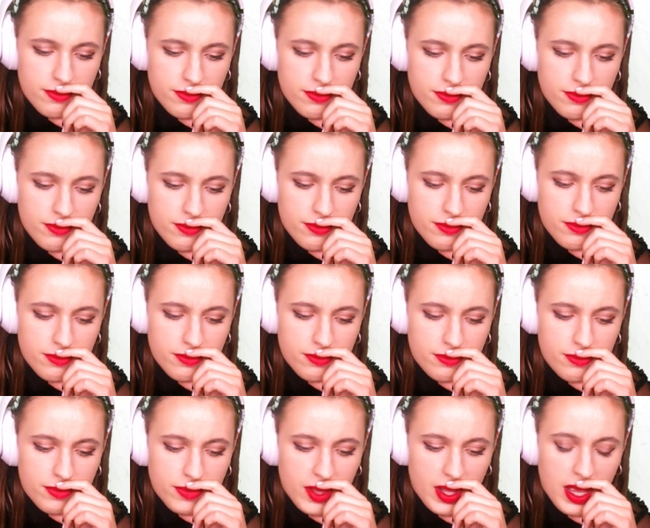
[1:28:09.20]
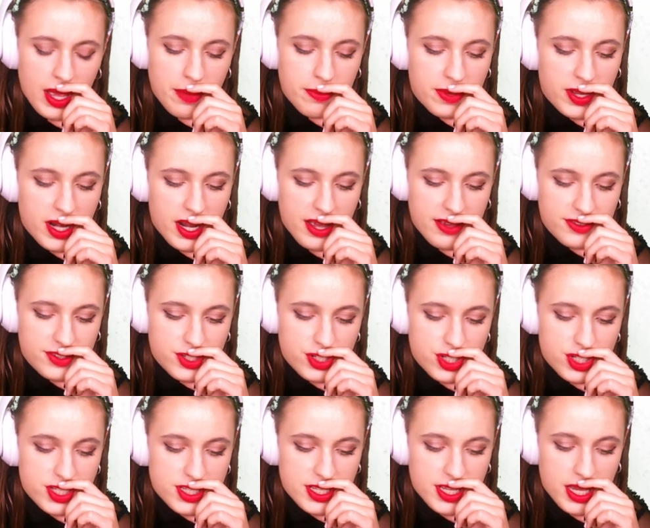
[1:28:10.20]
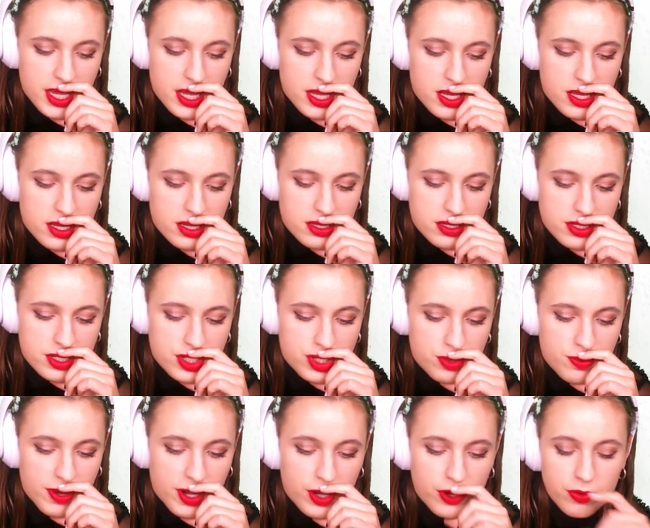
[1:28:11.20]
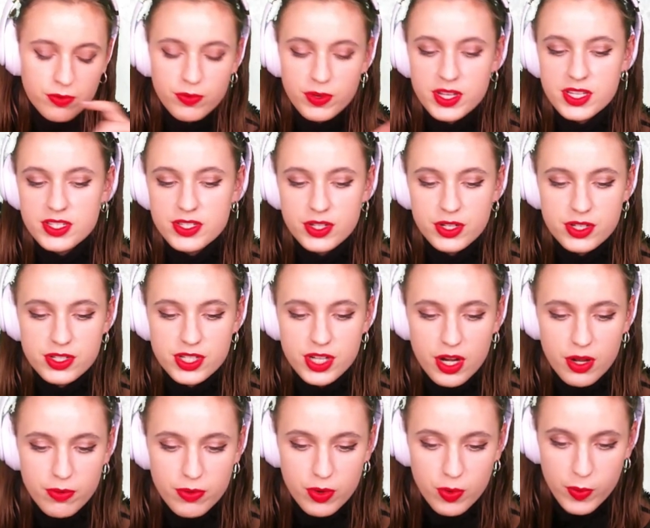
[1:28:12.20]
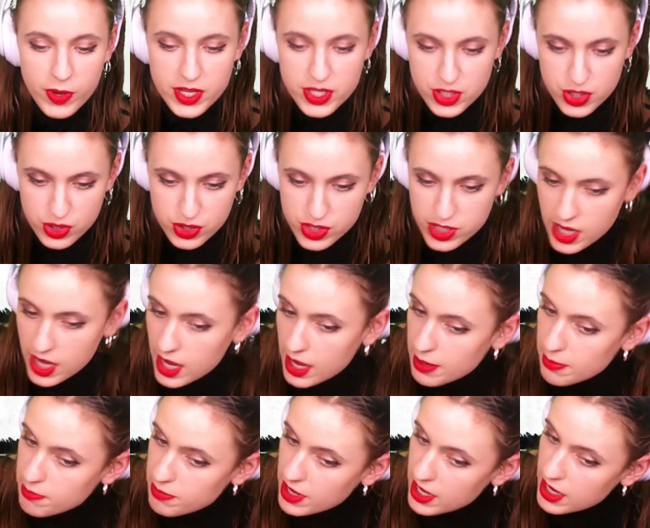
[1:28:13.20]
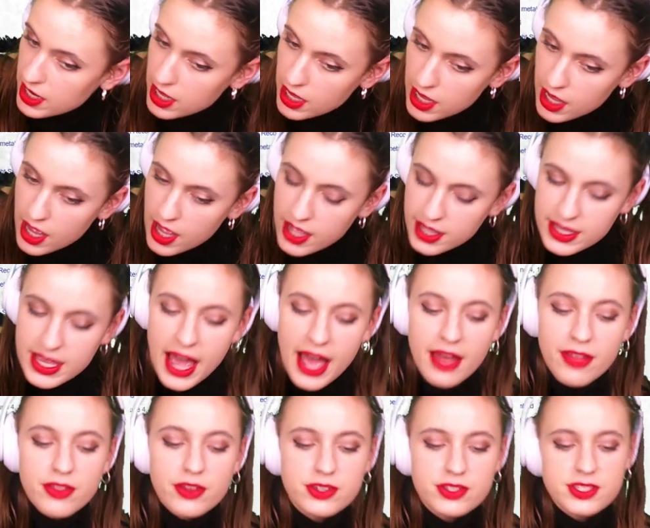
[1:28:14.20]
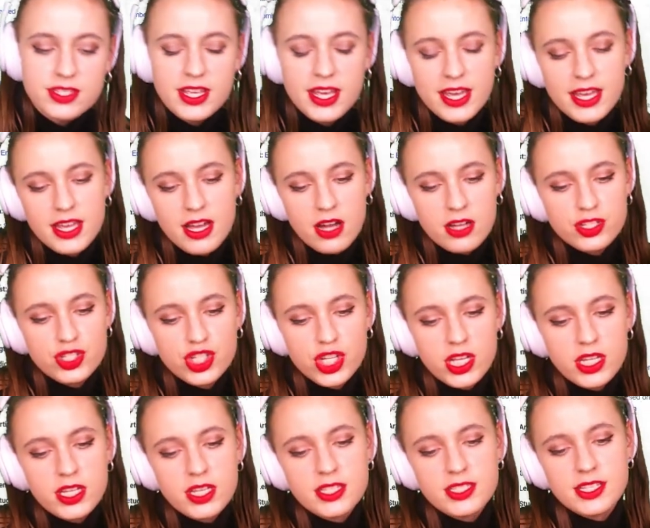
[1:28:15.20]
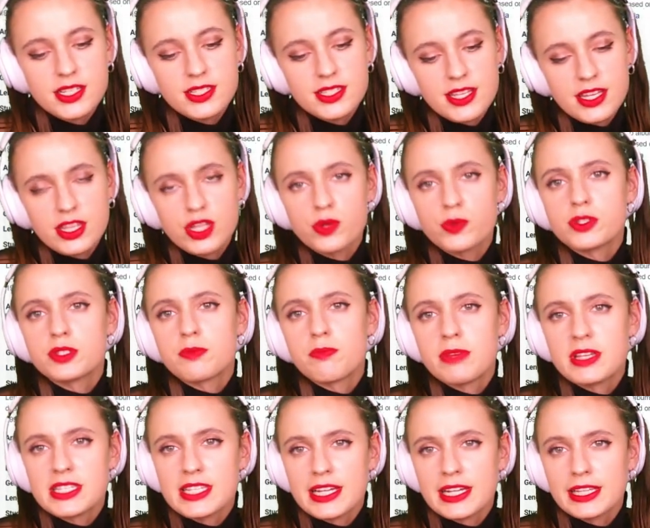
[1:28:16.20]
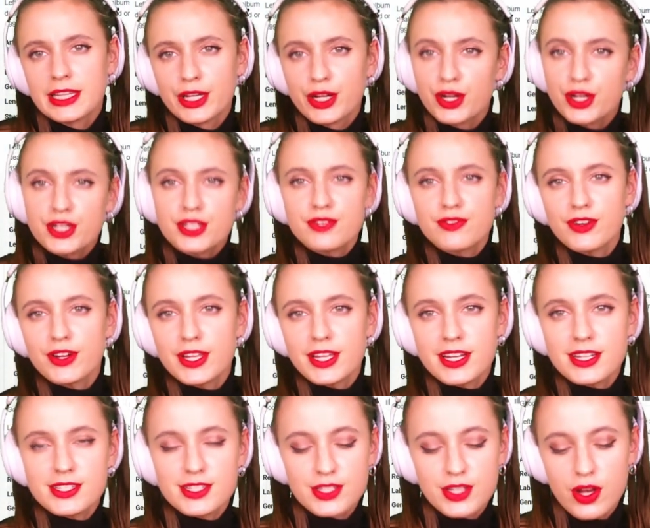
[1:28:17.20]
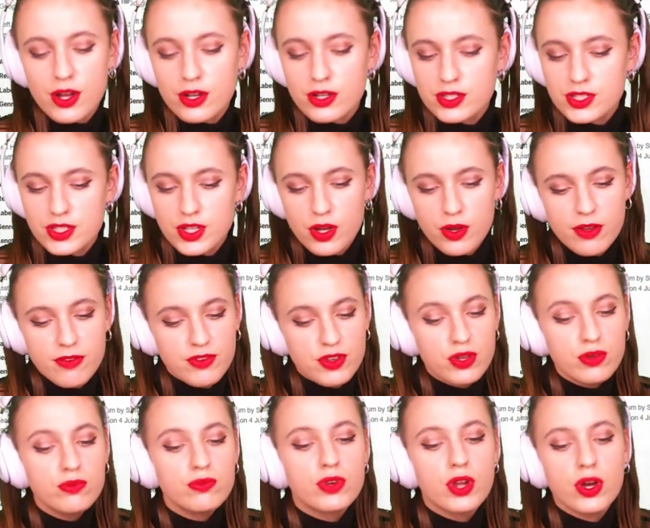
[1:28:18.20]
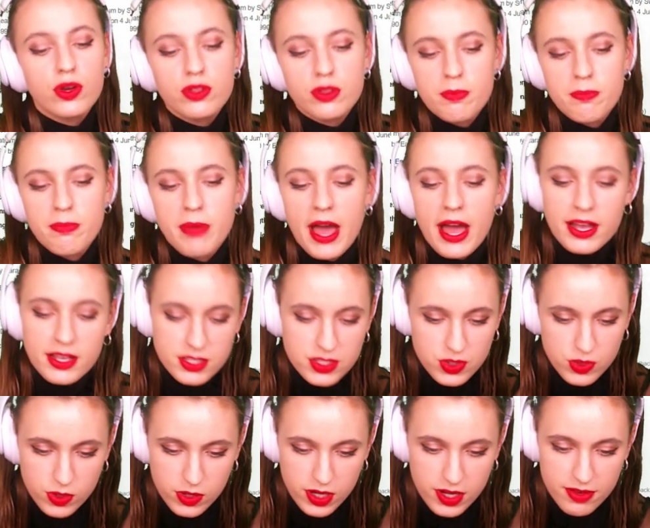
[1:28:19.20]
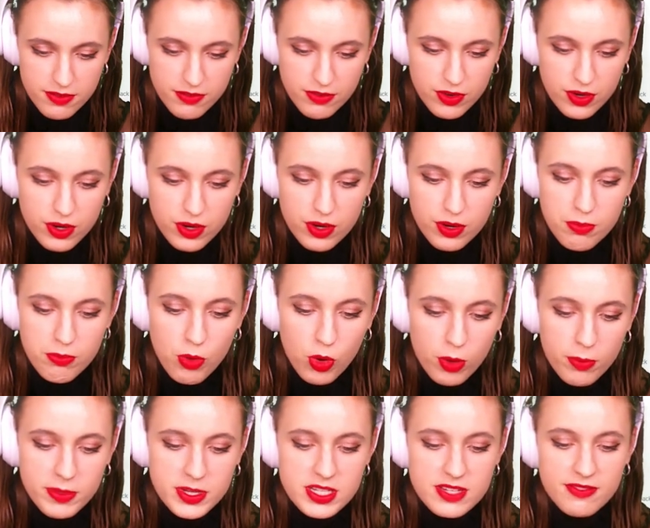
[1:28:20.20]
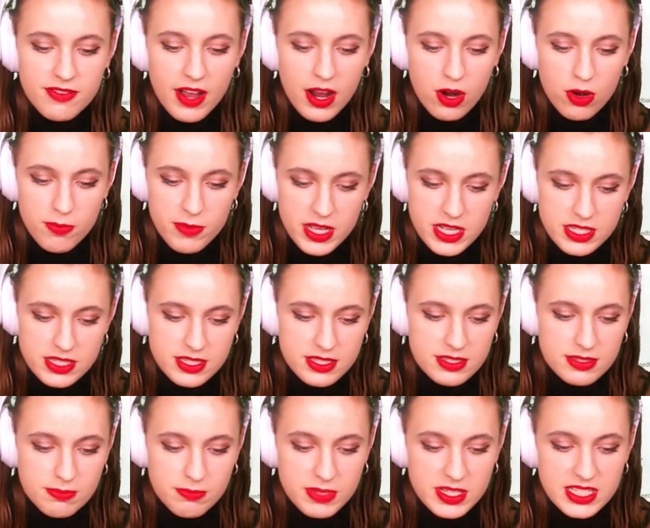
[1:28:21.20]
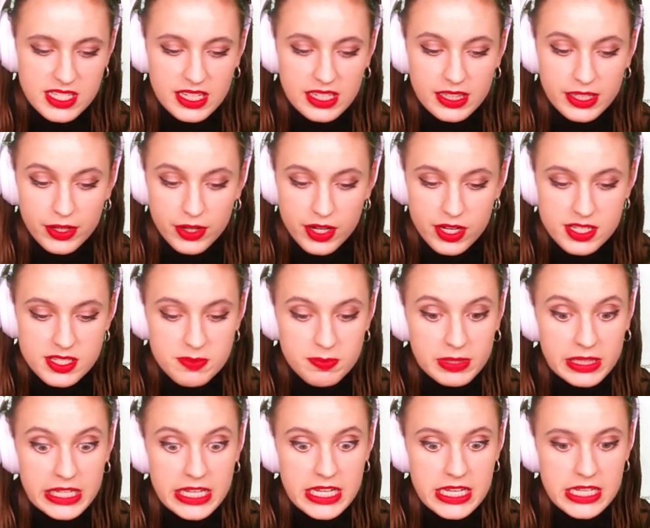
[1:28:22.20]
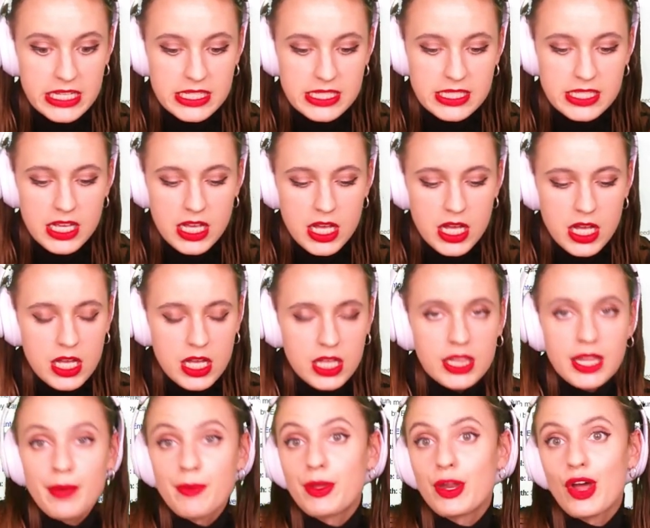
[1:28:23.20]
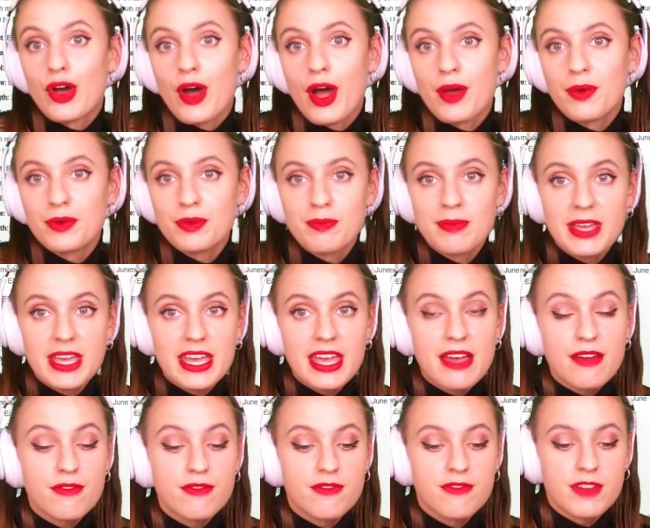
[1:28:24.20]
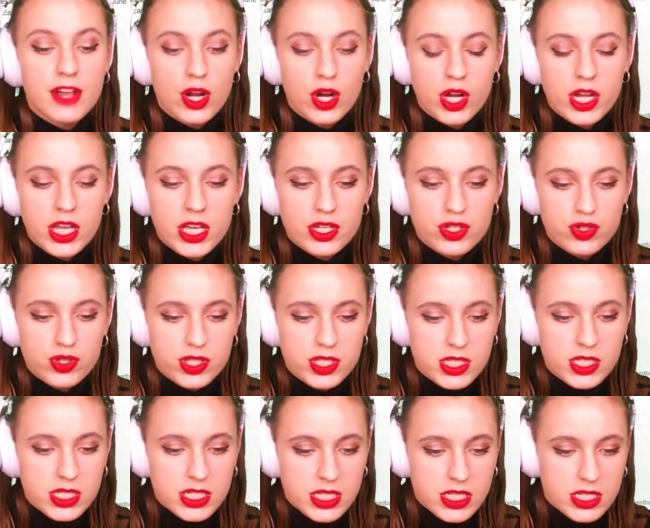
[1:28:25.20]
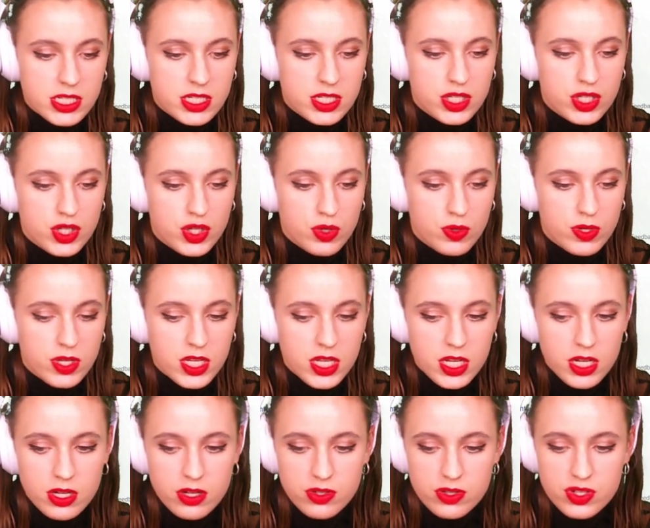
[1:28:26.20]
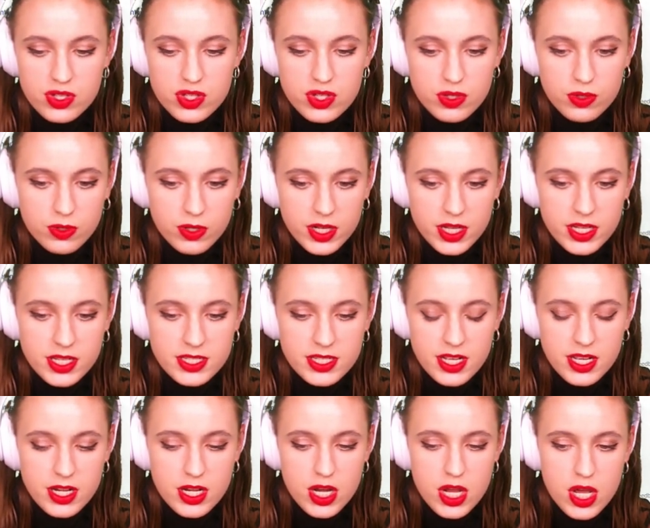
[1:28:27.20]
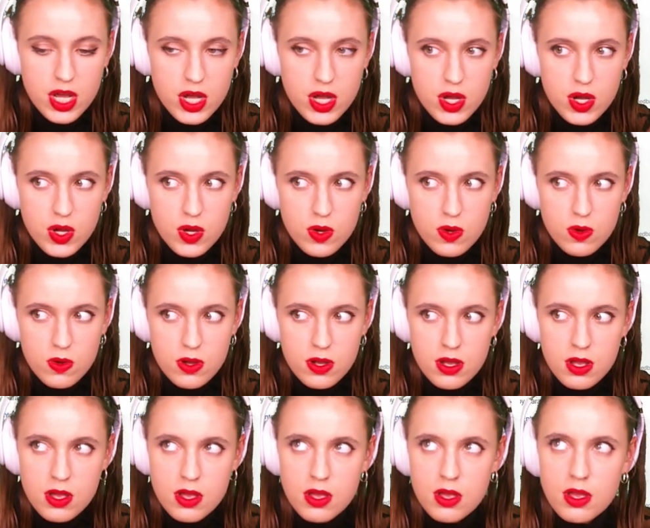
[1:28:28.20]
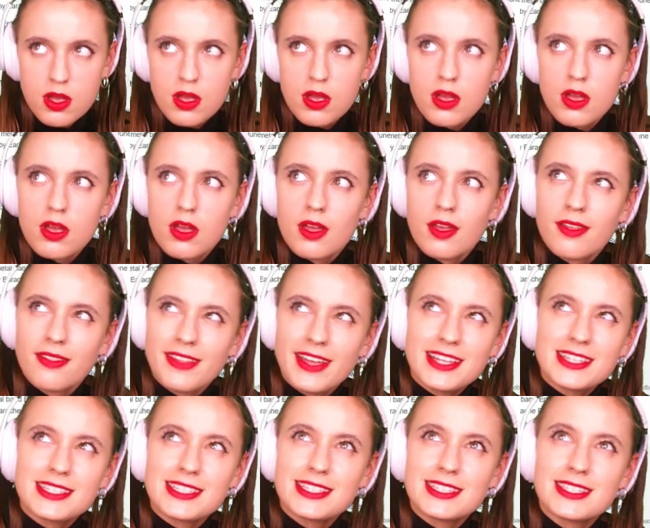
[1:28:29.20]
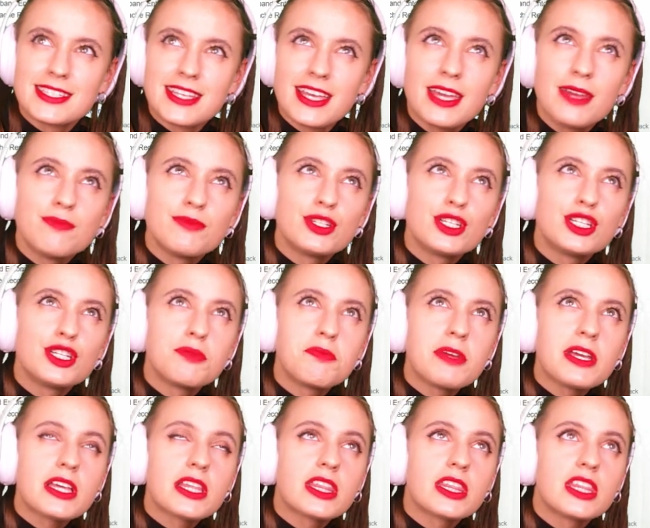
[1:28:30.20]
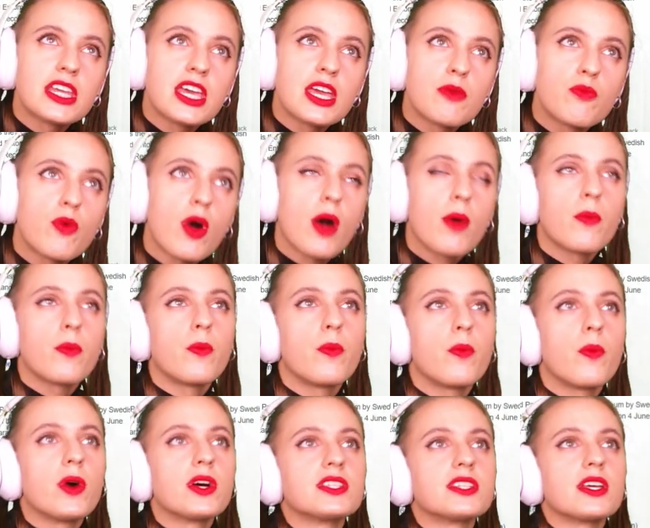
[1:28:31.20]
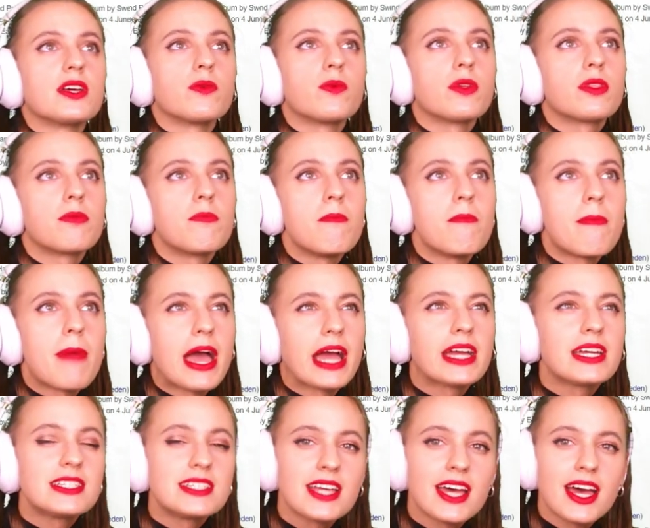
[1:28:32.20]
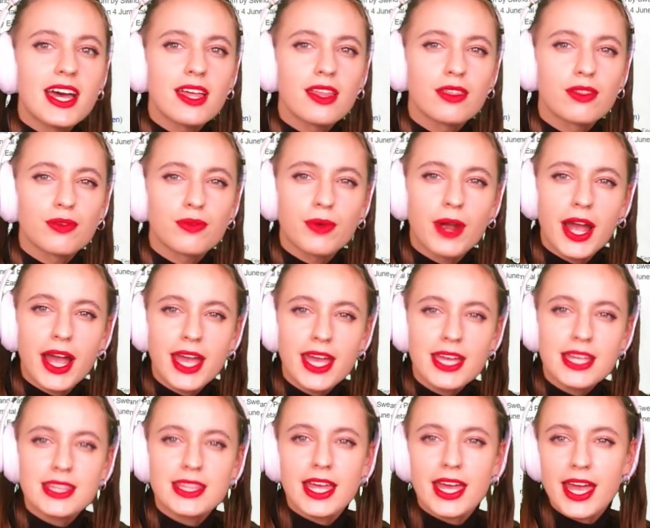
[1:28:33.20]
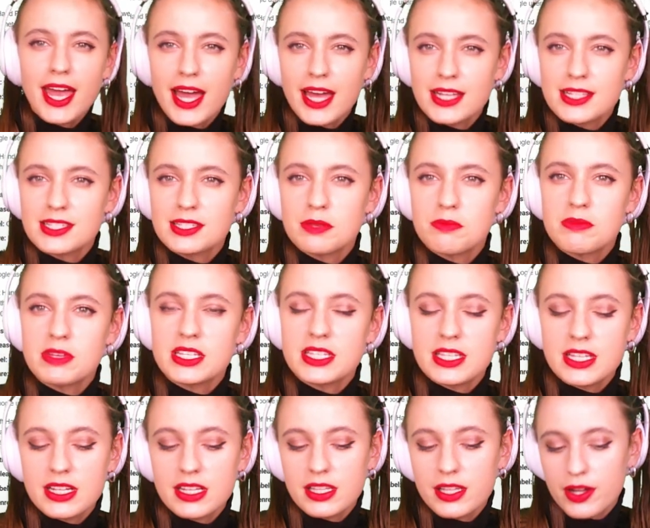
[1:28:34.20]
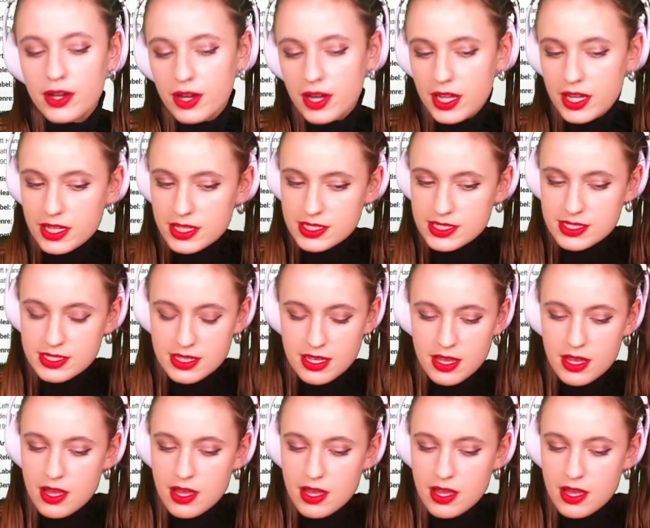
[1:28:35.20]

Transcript: Oh. I'm gonna have to just like do my own research. I don't want to waste your time, but yeah, there's like on Genius it said there was missing lyrics for that song. So if you know the backstory for Morbid Devourment's missing lyrics, please let me know. I would be very interested to hear the story because I know. That seemed to be a theme. What was it with Megadeth, right? They had some missing lyrics.